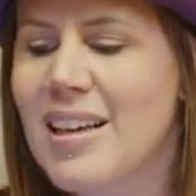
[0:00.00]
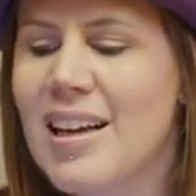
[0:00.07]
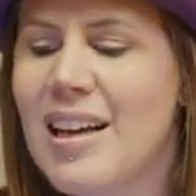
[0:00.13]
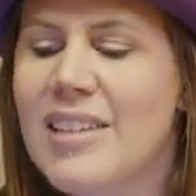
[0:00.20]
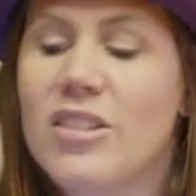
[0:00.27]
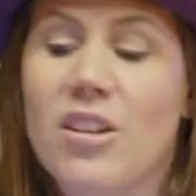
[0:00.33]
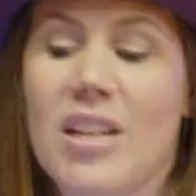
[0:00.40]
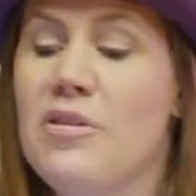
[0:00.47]

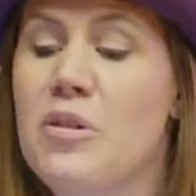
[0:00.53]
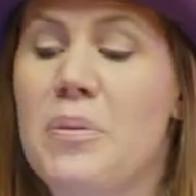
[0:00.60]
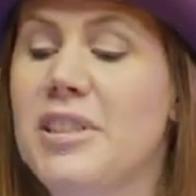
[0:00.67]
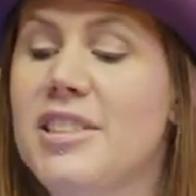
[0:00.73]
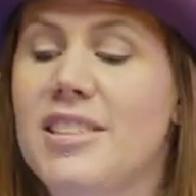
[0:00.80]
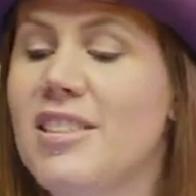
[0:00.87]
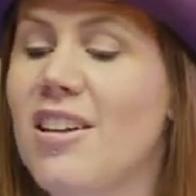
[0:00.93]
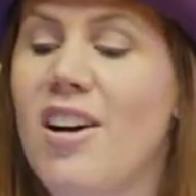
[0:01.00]
not
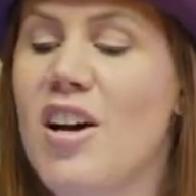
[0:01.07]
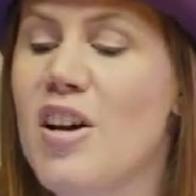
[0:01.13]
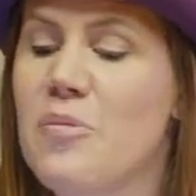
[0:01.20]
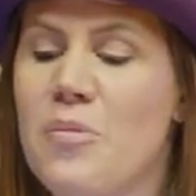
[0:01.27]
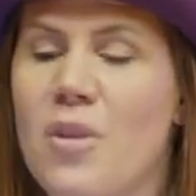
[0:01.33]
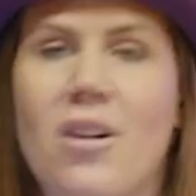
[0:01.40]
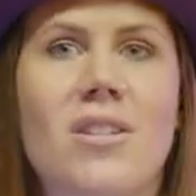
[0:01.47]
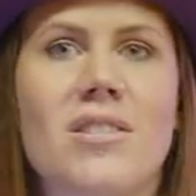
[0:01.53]
everyone's time
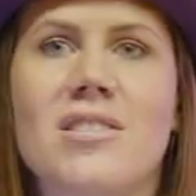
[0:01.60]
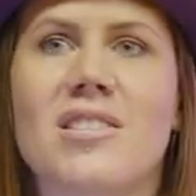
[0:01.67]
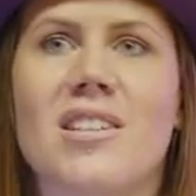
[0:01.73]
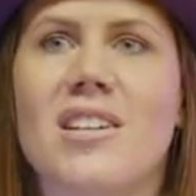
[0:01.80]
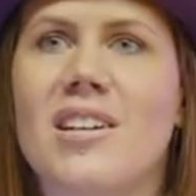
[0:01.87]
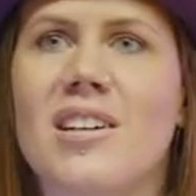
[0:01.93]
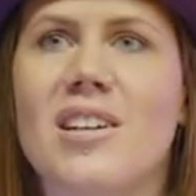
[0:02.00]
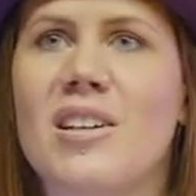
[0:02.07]
on
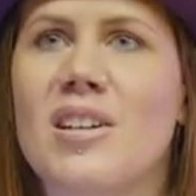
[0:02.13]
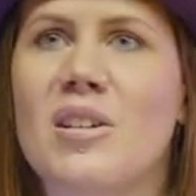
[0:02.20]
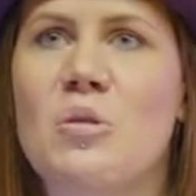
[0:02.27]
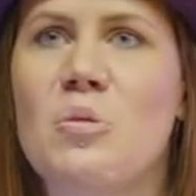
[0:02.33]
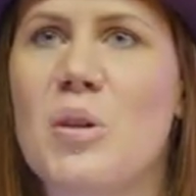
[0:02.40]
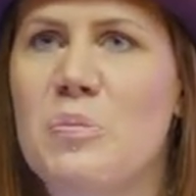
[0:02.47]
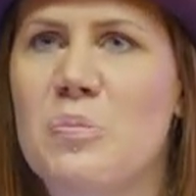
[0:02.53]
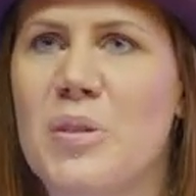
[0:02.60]

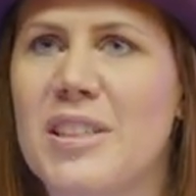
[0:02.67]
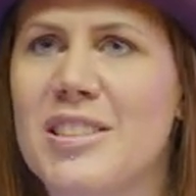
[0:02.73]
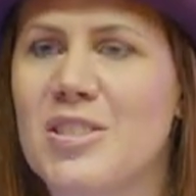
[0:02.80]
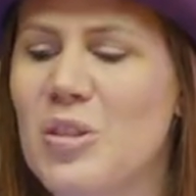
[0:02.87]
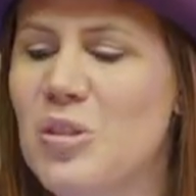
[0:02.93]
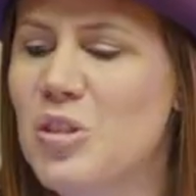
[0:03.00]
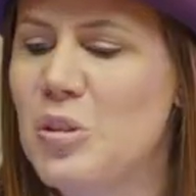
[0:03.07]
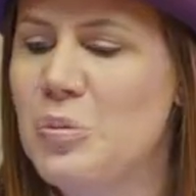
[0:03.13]
WordPress
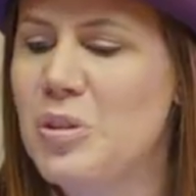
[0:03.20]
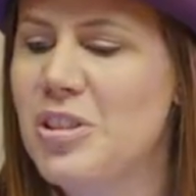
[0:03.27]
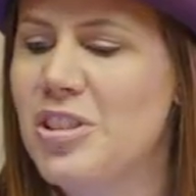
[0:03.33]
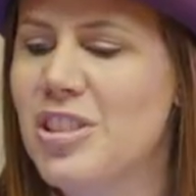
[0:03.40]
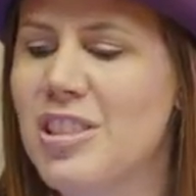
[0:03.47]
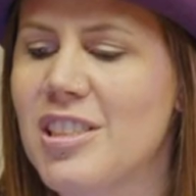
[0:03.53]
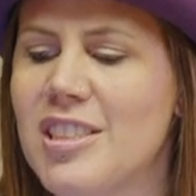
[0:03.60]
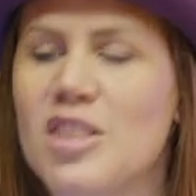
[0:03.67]

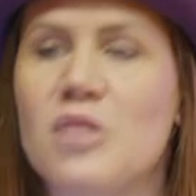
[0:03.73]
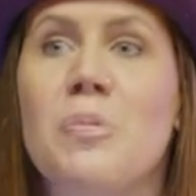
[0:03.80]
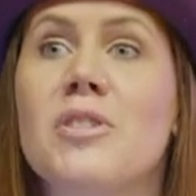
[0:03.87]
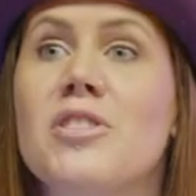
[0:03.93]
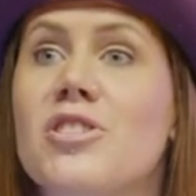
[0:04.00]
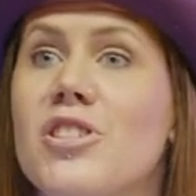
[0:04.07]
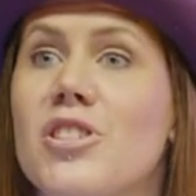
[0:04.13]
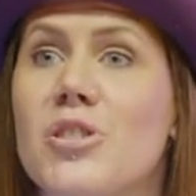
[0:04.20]
contribution is
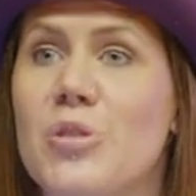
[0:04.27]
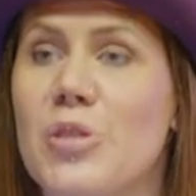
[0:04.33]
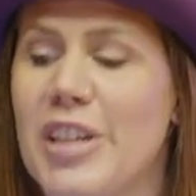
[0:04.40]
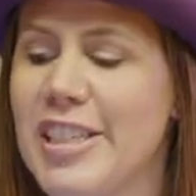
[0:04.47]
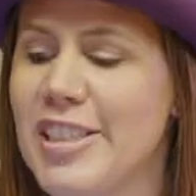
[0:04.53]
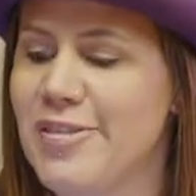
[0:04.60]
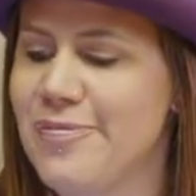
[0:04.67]
sponsored, right?